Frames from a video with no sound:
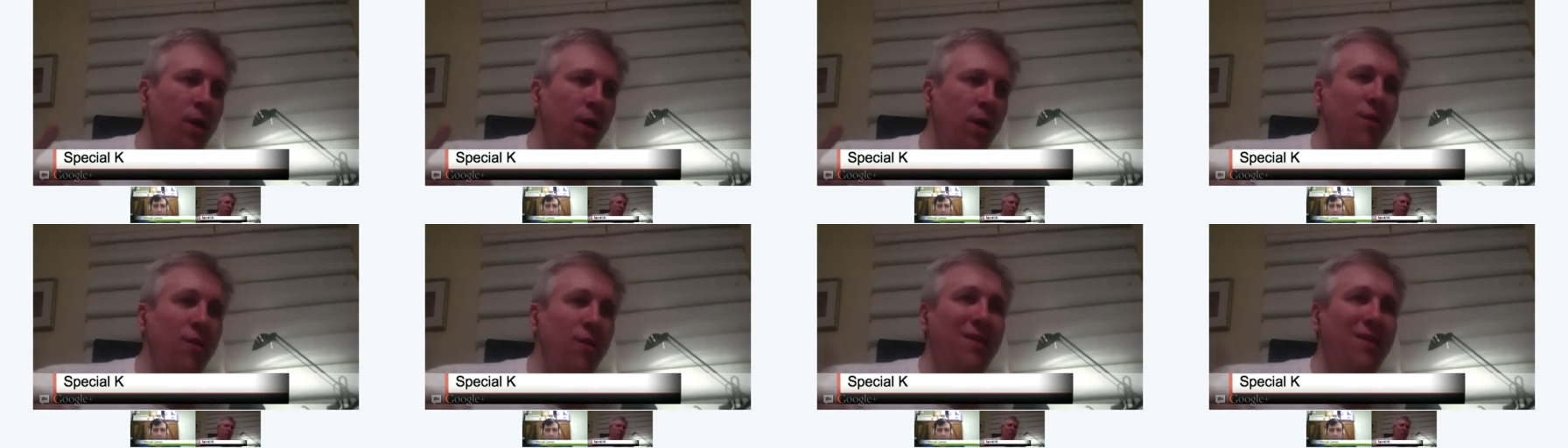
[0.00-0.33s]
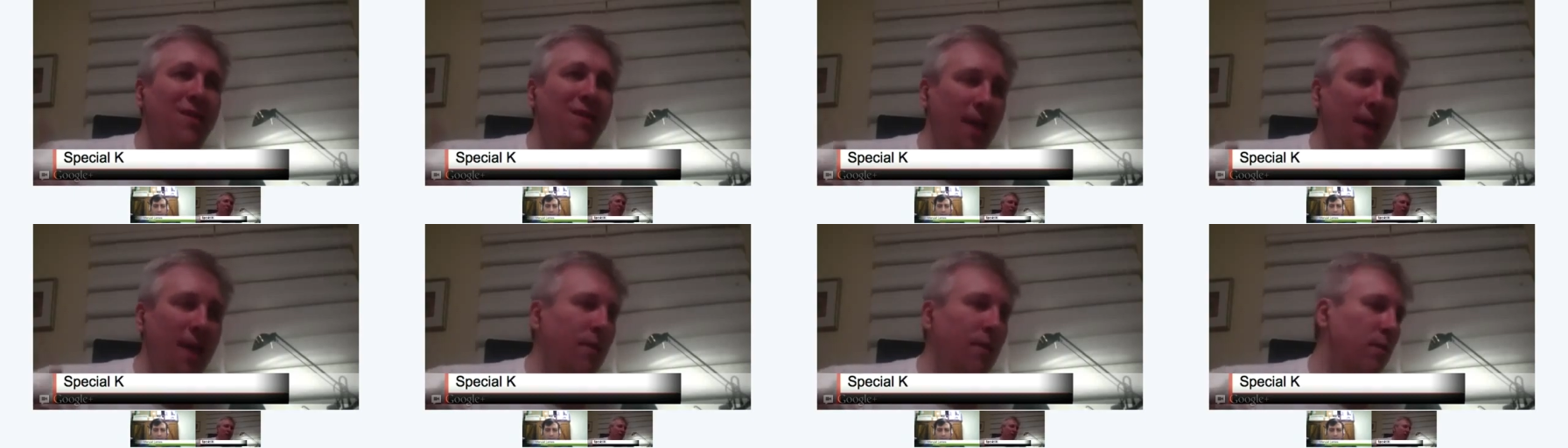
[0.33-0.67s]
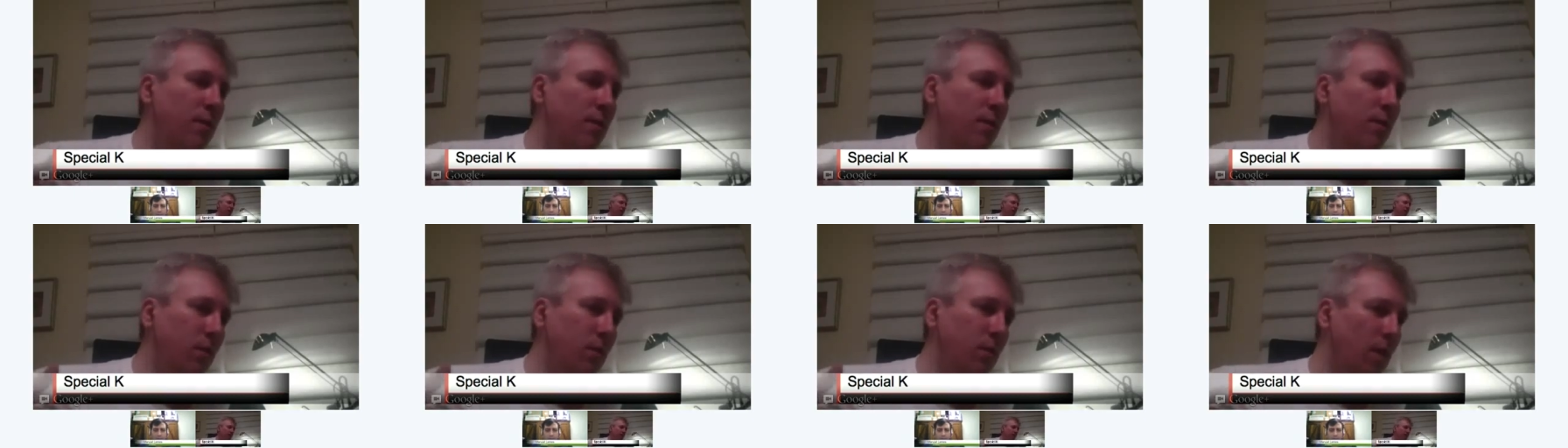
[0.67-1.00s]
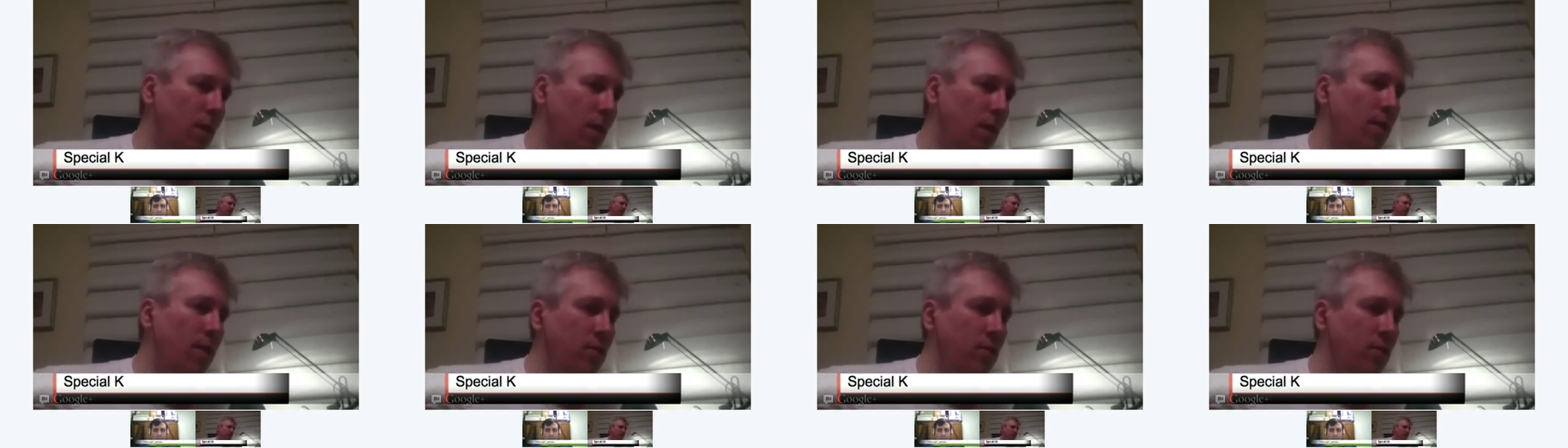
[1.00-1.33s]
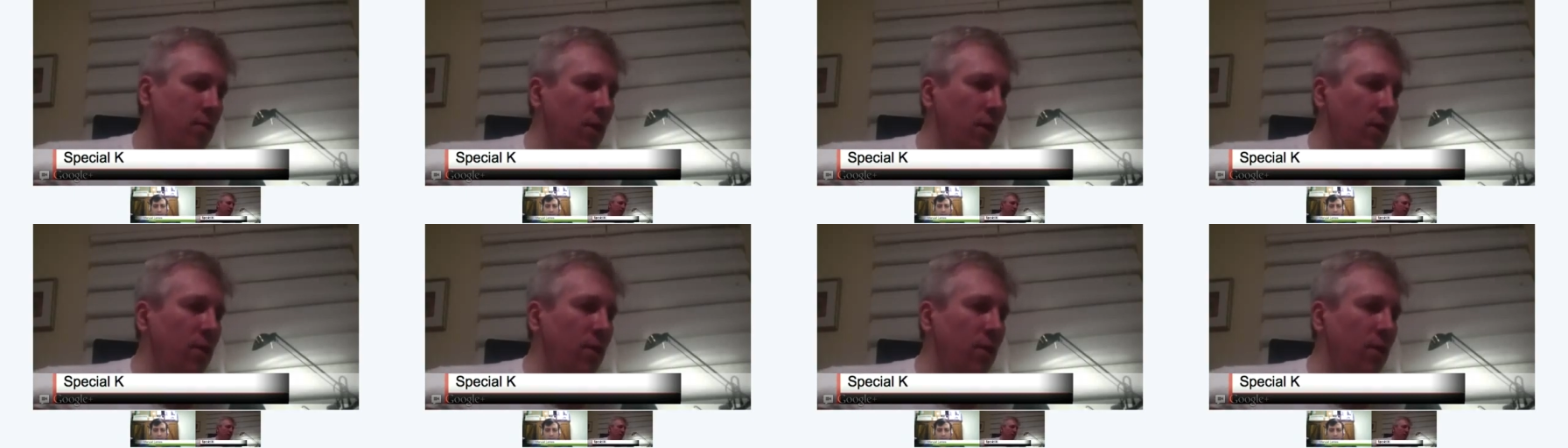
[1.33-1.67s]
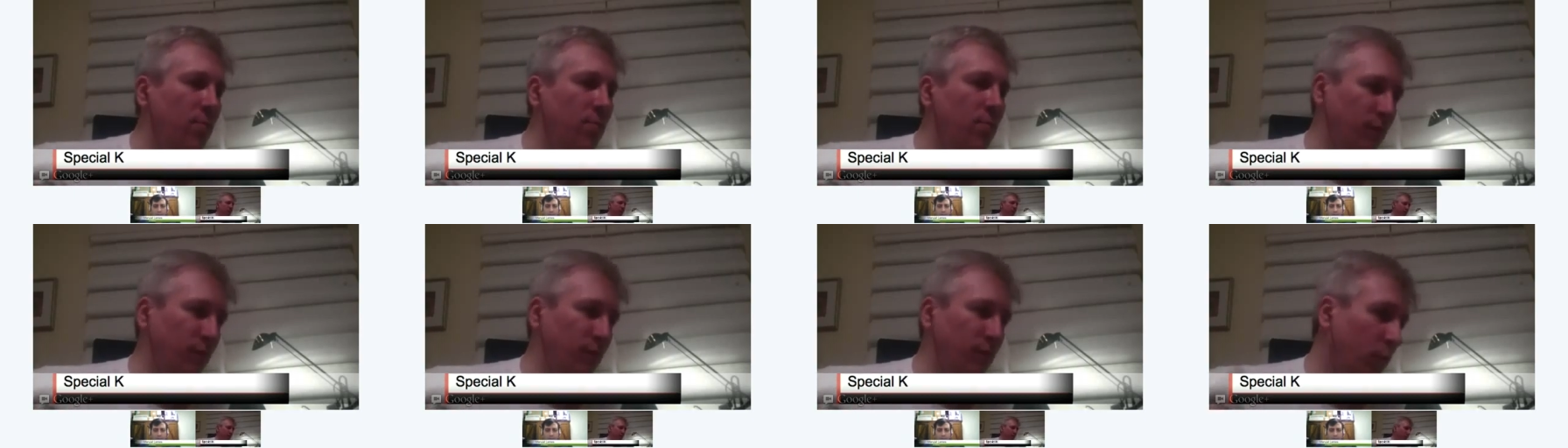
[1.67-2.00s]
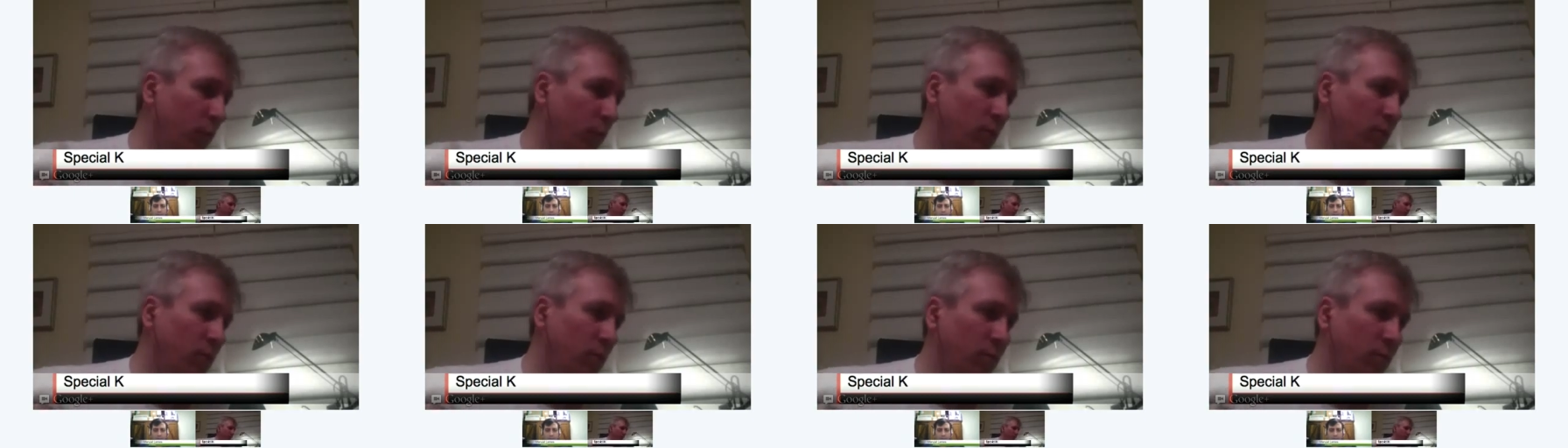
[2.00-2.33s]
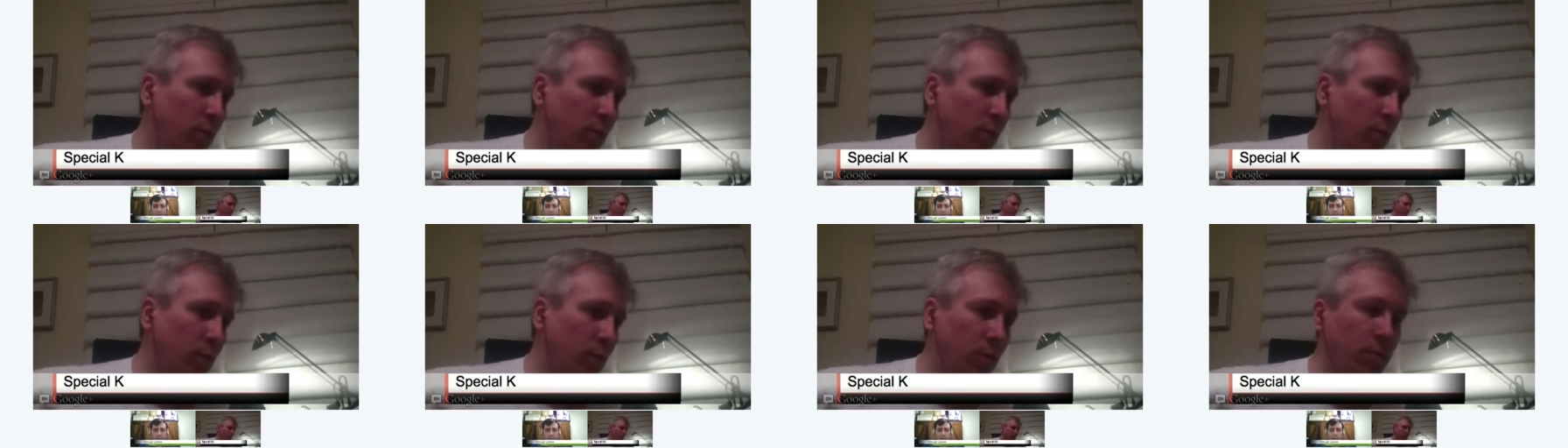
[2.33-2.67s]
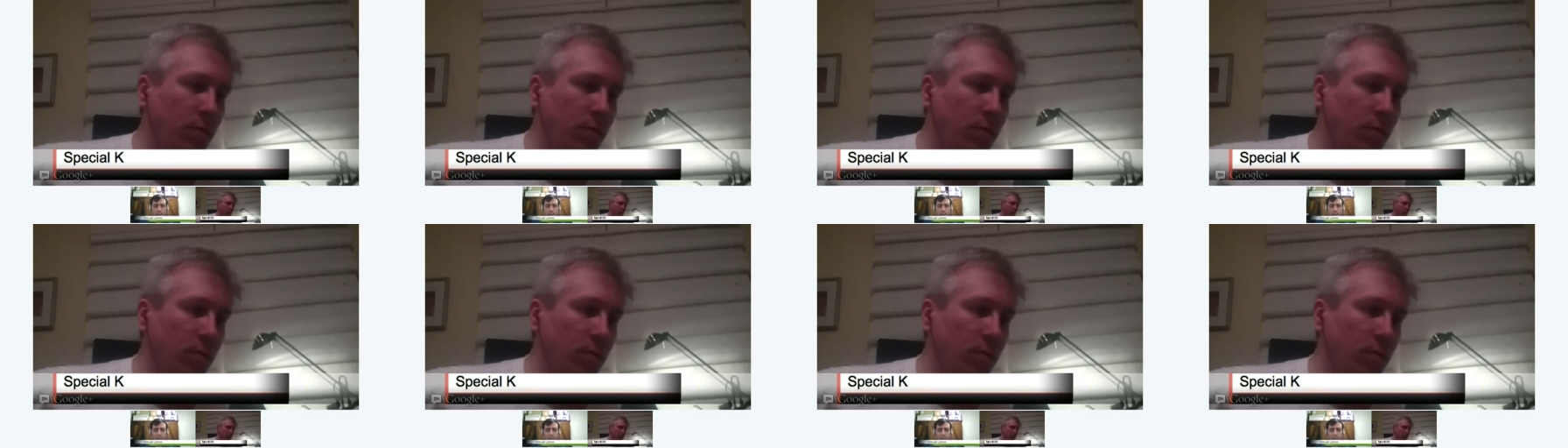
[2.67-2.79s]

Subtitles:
the data client side before it's uploaded.